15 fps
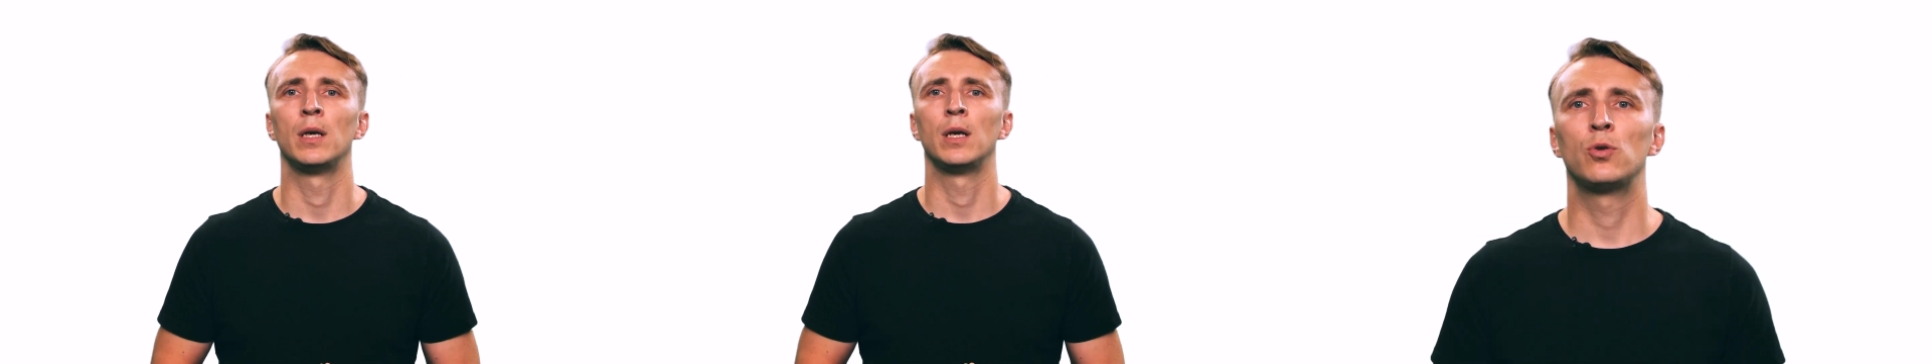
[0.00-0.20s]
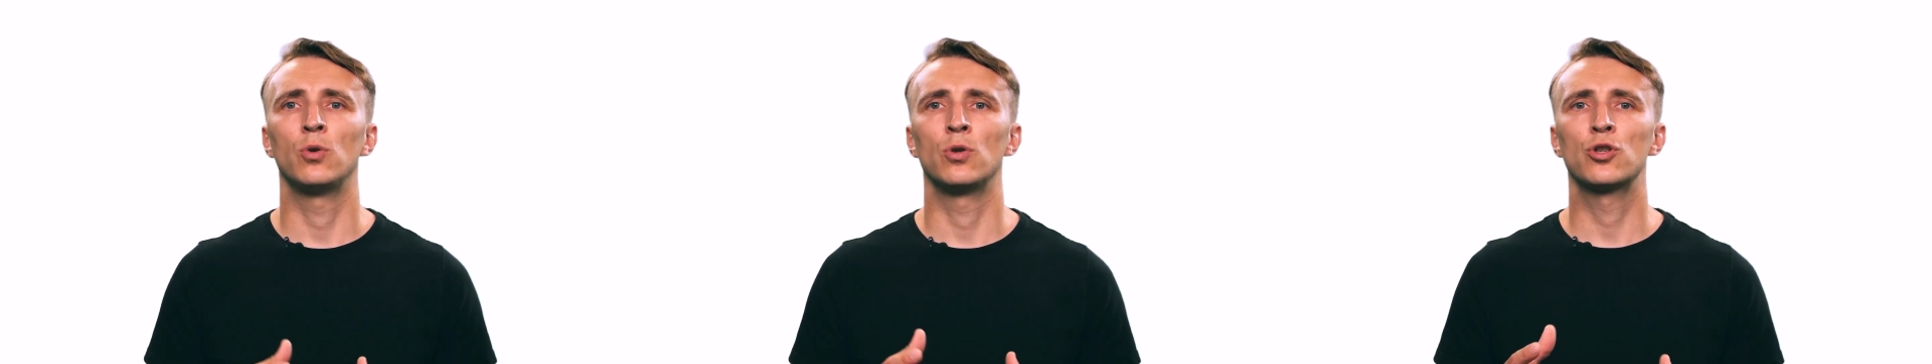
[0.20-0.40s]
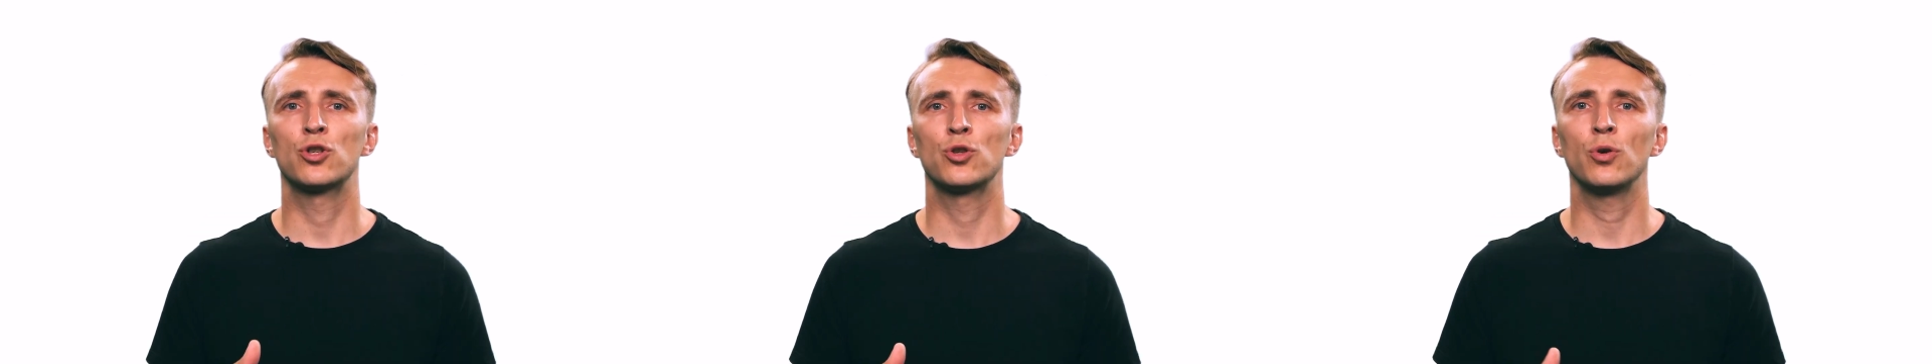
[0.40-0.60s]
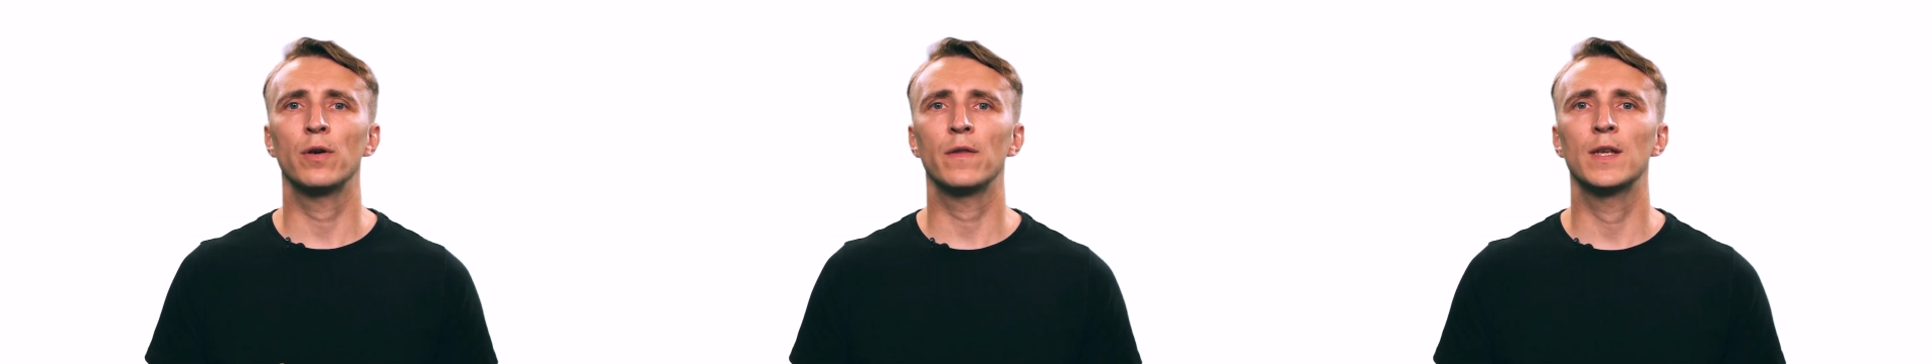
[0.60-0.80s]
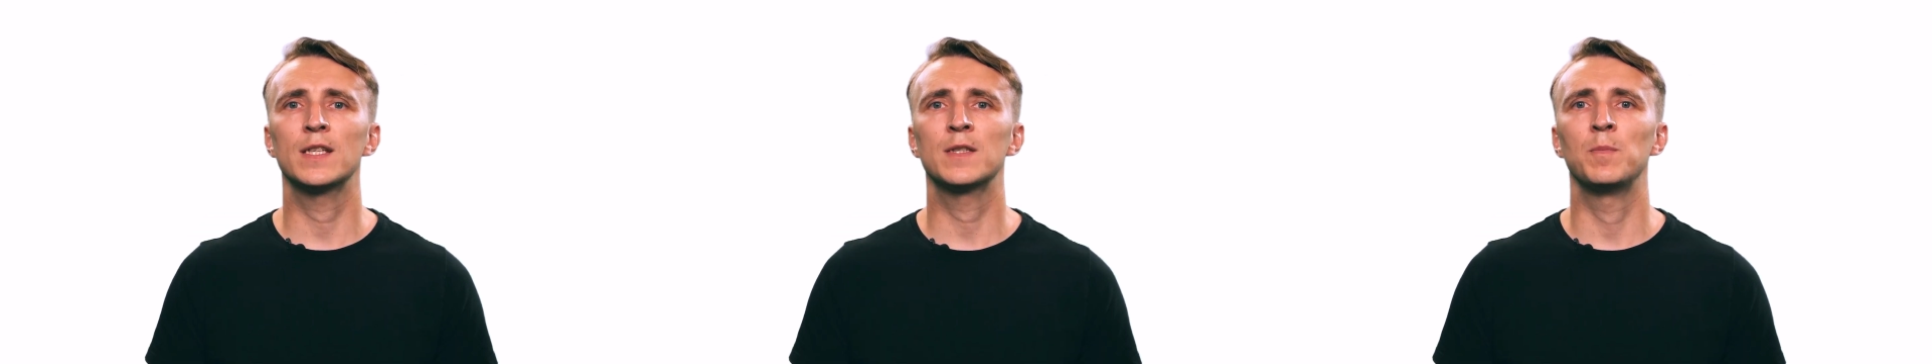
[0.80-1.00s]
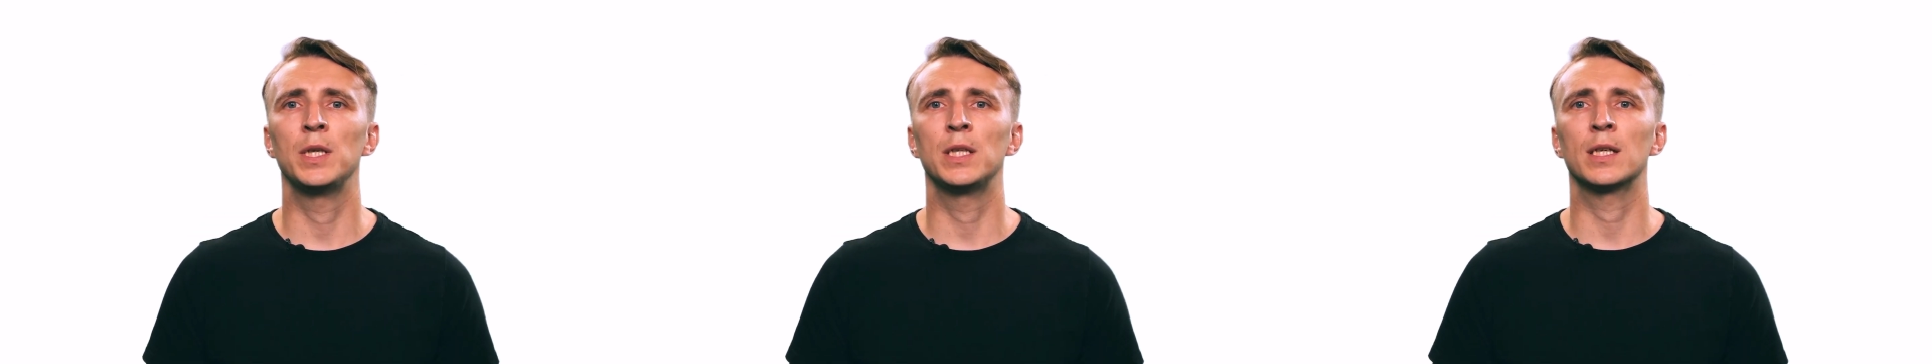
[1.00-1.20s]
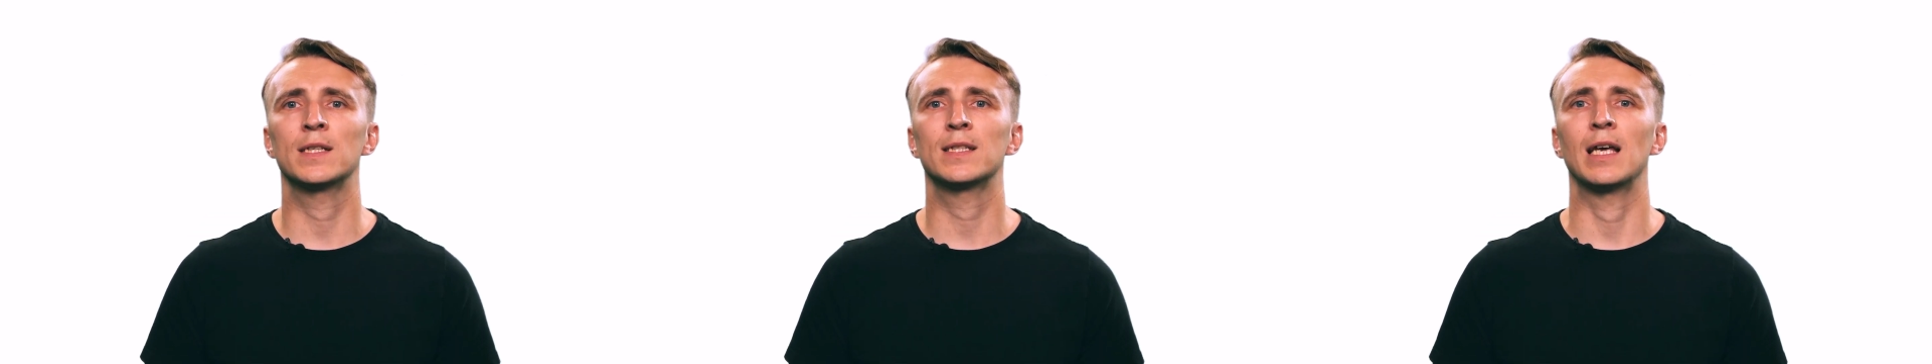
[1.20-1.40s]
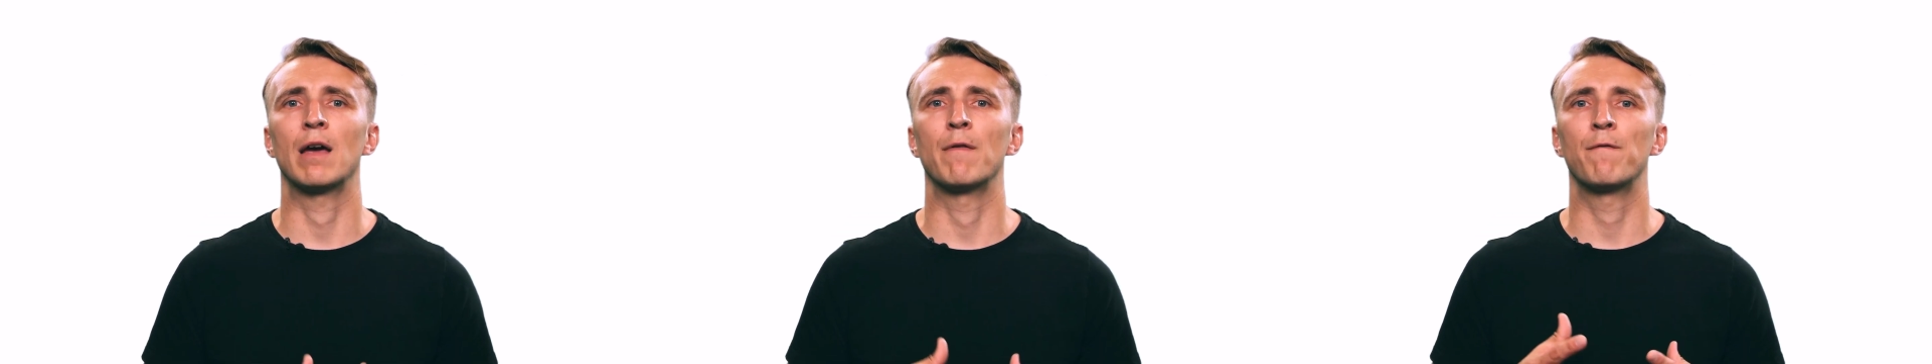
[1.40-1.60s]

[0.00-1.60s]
To ensure these meetings are